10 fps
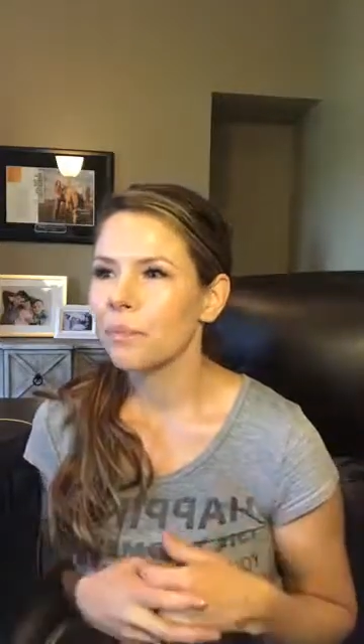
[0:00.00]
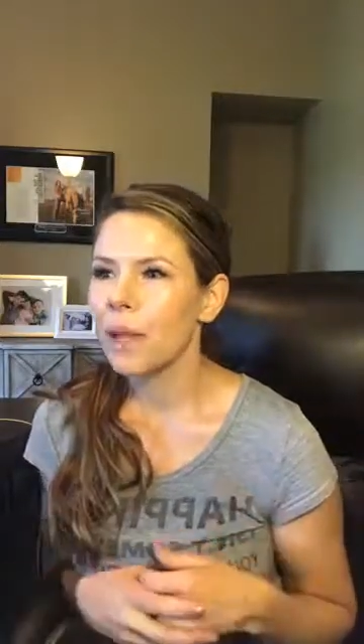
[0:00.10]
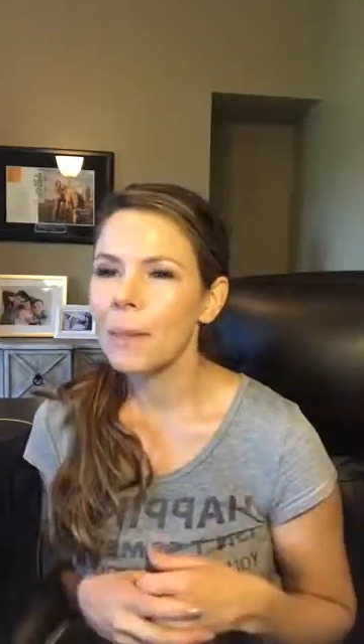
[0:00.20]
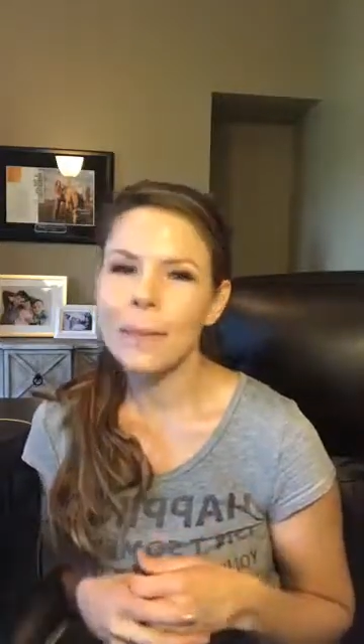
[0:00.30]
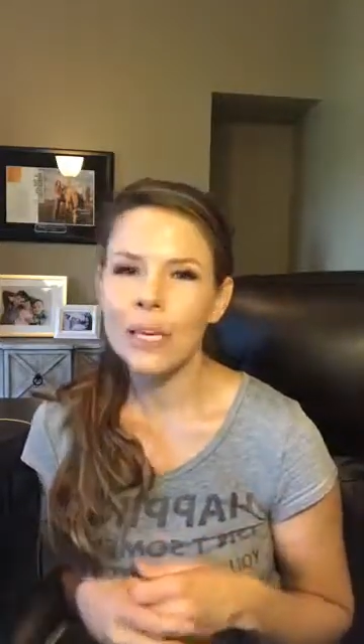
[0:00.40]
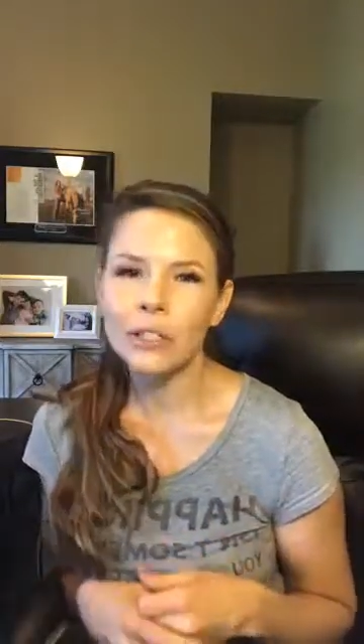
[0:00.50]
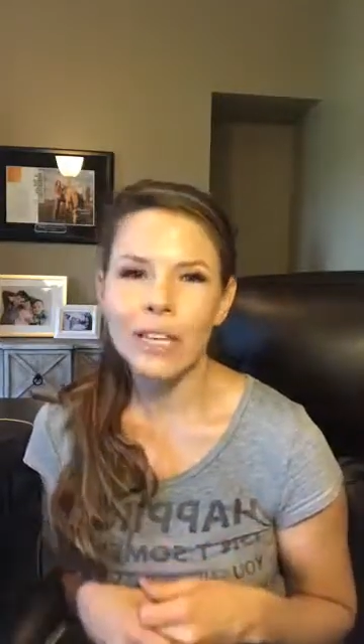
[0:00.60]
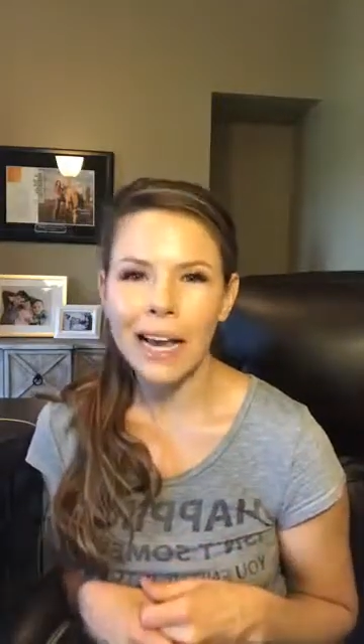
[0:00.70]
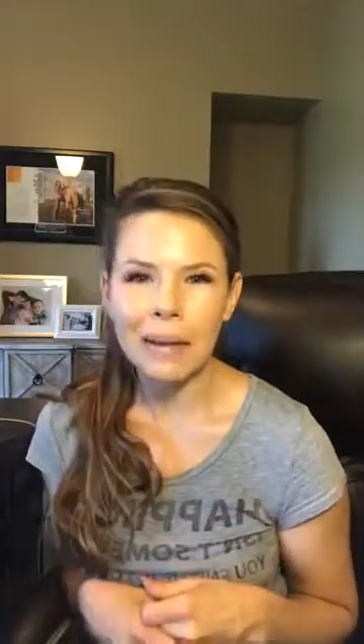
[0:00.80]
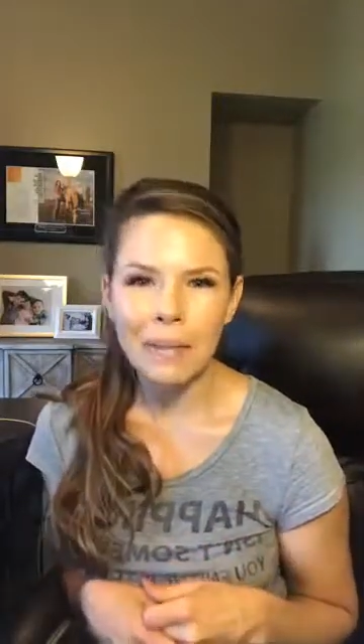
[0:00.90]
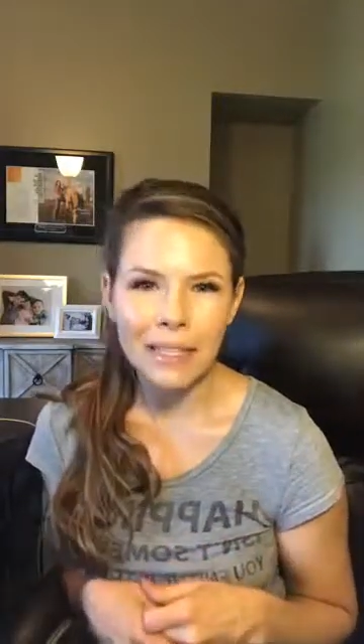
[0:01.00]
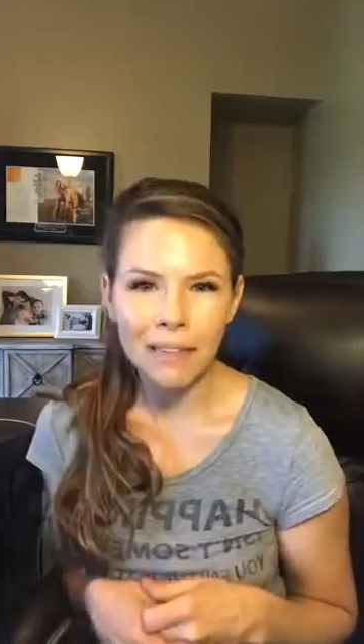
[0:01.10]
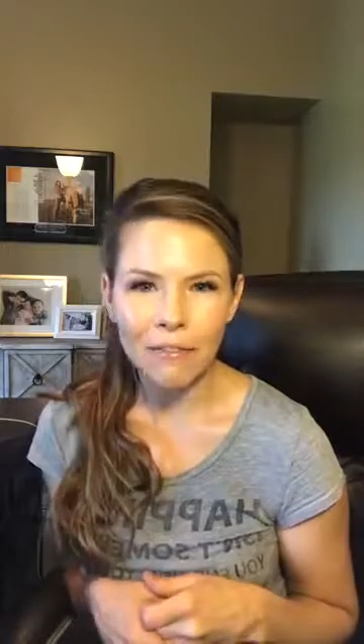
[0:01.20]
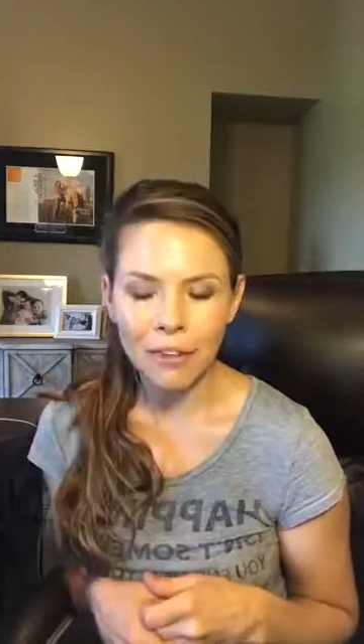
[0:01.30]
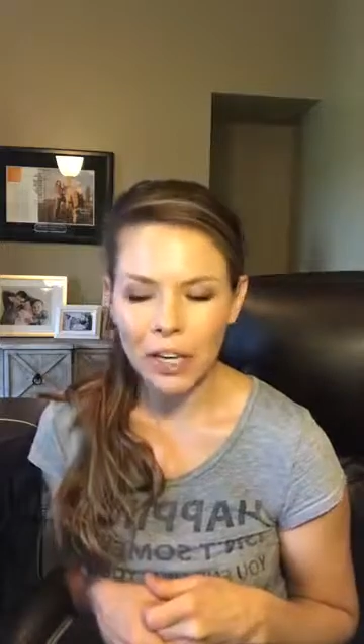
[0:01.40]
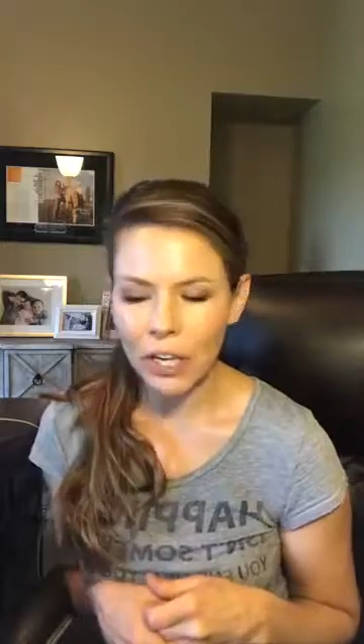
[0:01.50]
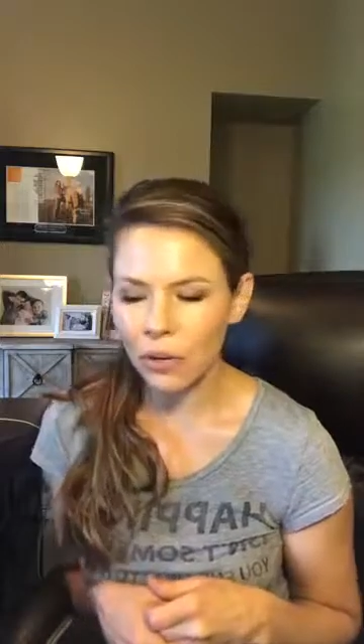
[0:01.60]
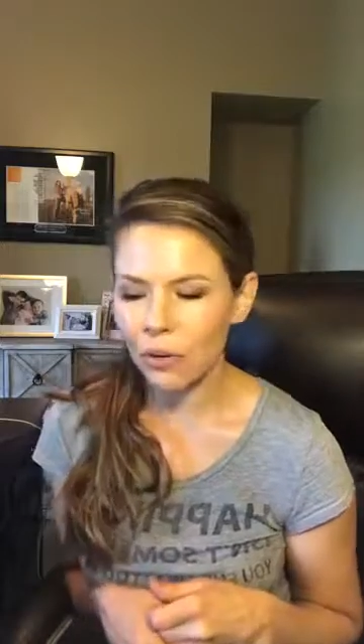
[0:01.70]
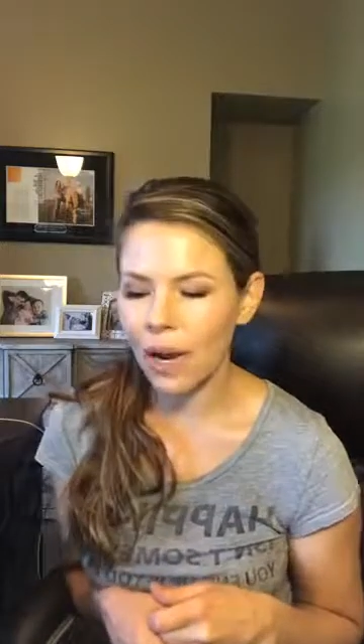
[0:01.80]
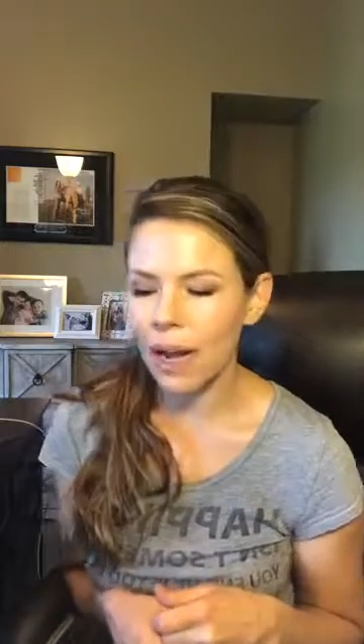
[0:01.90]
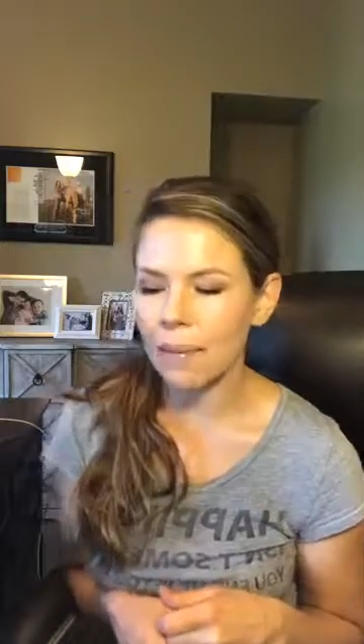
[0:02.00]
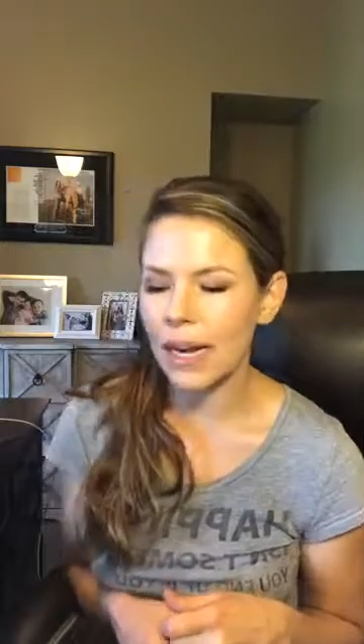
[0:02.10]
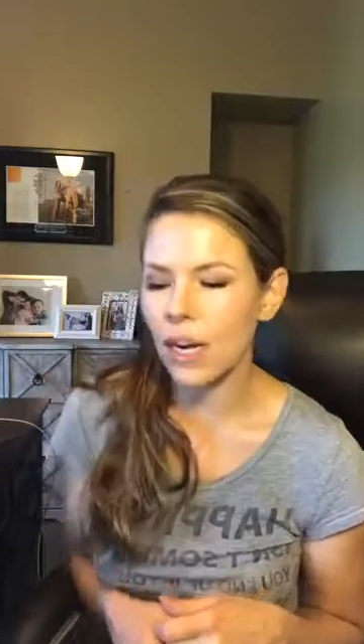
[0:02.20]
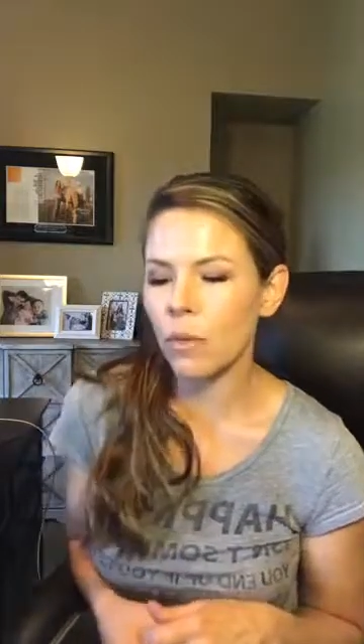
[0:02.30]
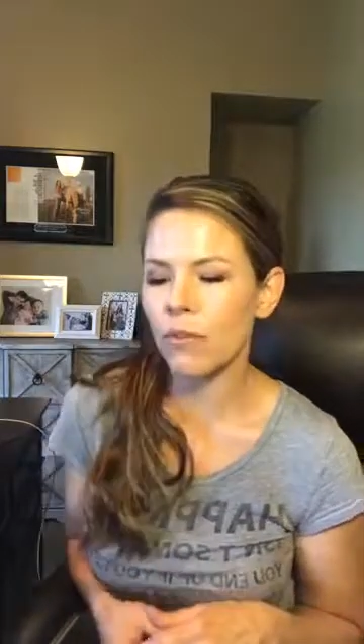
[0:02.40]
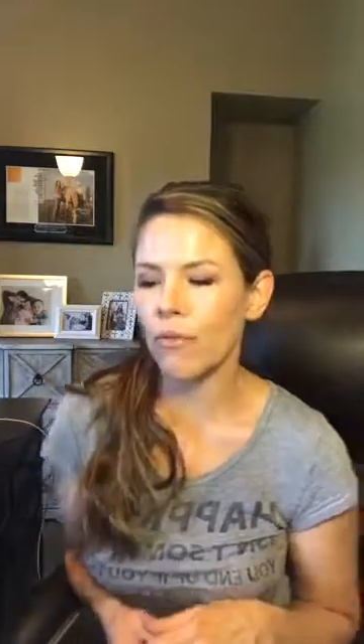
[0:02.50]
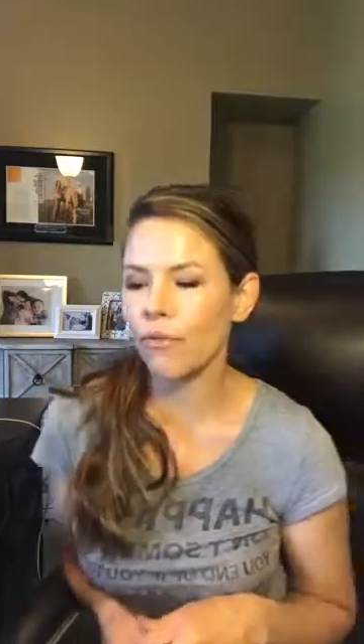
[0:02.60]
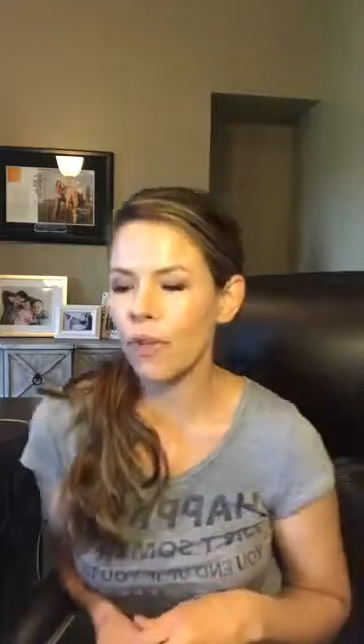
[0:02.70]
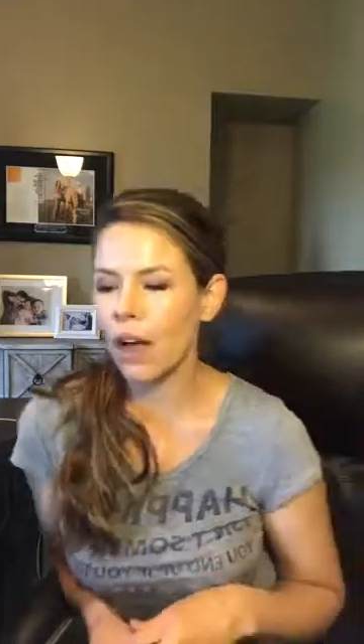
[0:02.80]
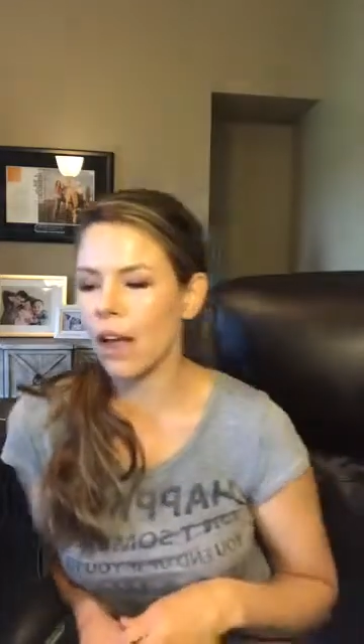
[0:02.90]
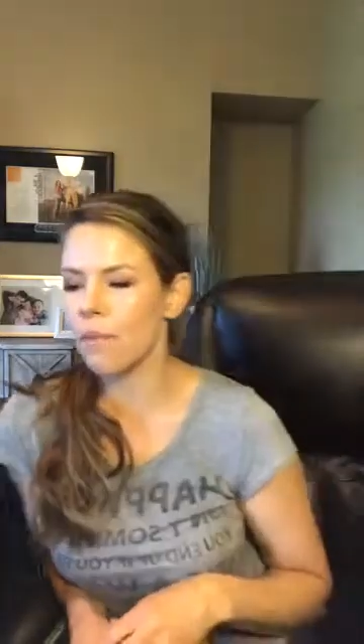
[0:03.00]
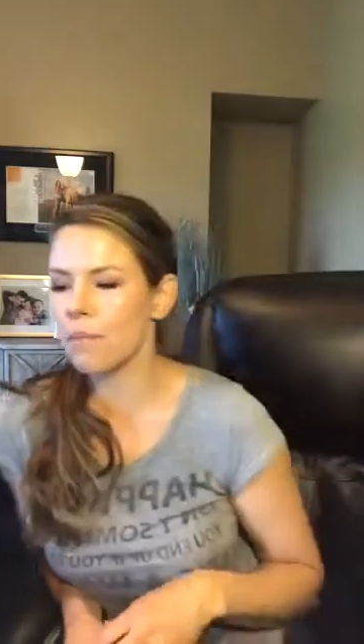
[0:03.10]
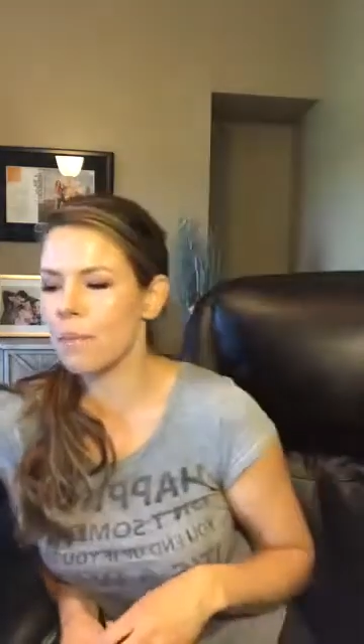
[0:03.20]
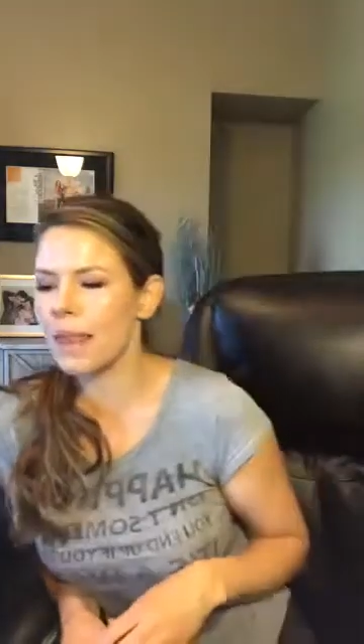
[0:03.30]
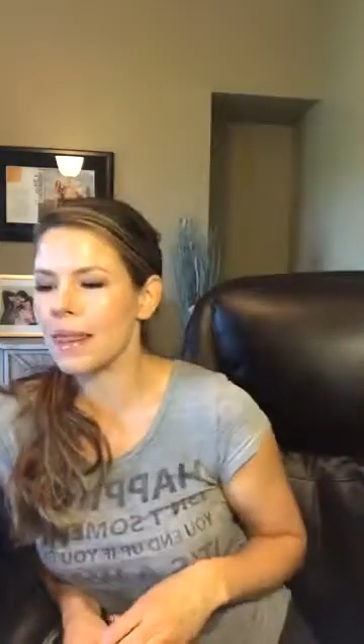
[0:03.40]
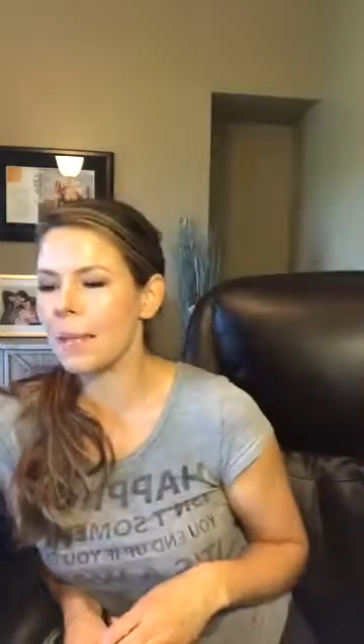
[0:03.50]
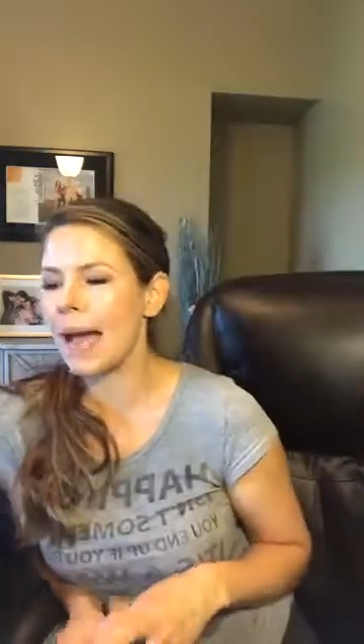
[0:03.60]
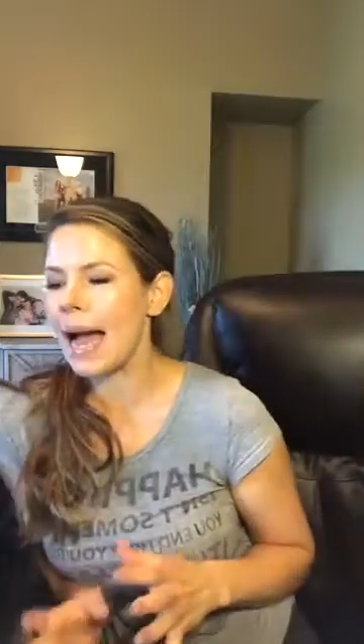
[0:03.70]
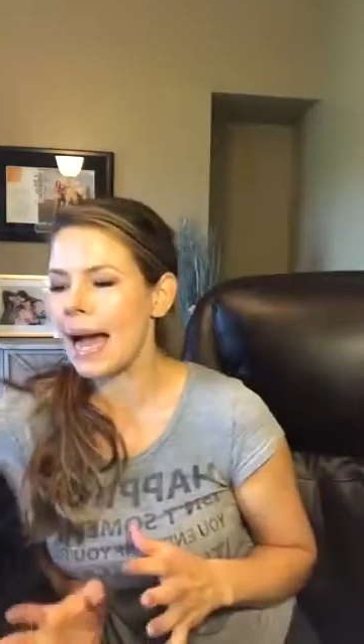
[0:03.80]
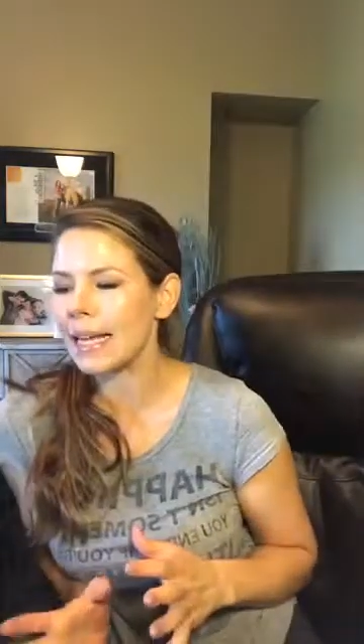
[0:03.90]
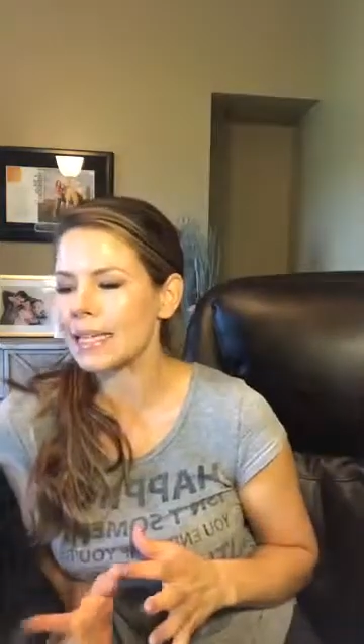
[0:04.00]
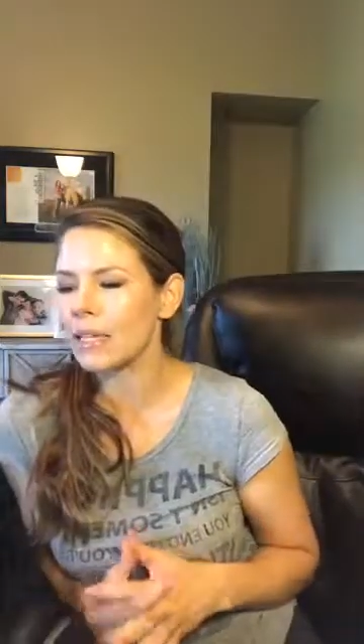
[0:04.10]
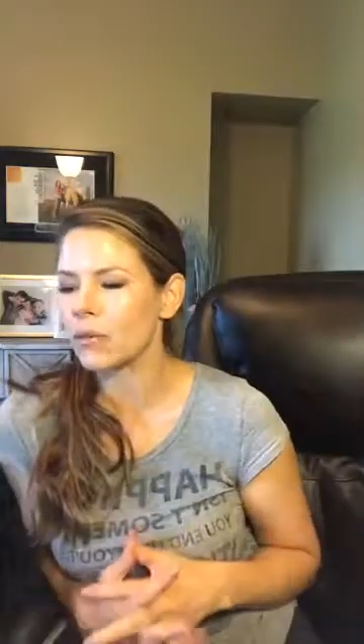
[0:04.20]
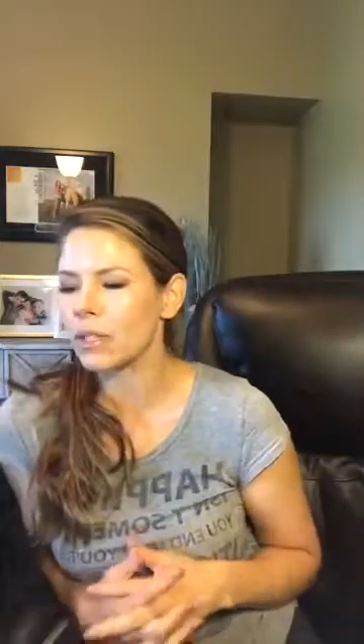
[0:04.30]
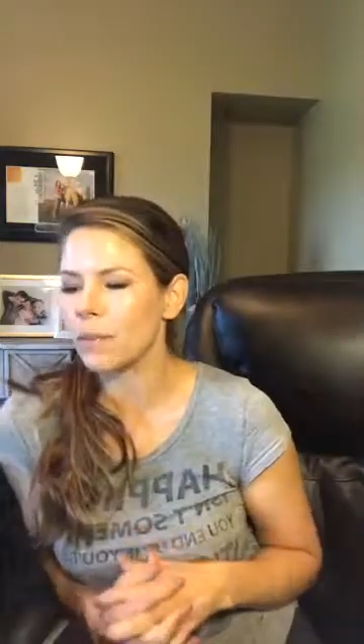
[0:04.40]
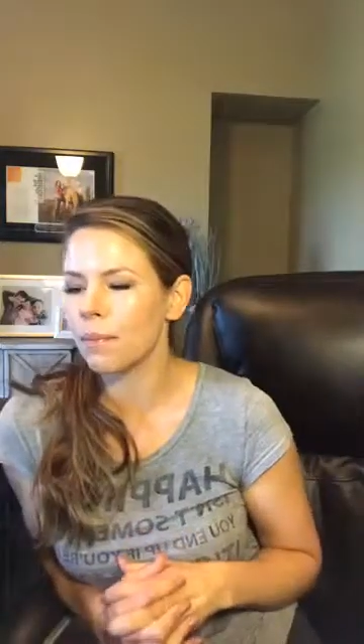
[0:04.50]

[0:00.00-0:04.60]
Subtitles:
meal time is it for you? I know in the past there was a